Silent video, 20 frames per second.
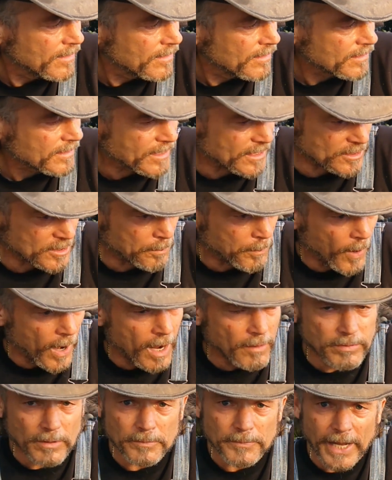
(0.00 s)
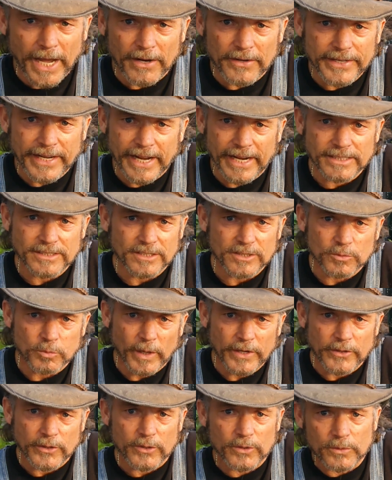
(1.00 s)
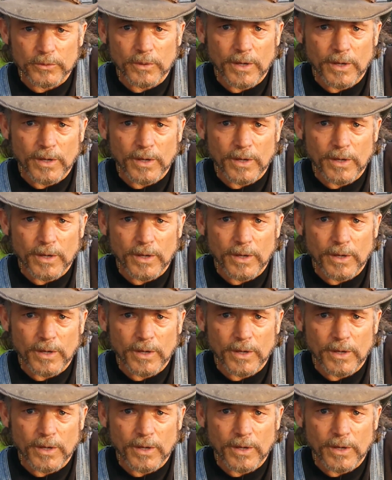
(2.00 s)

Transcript: because the problem nowadays is when you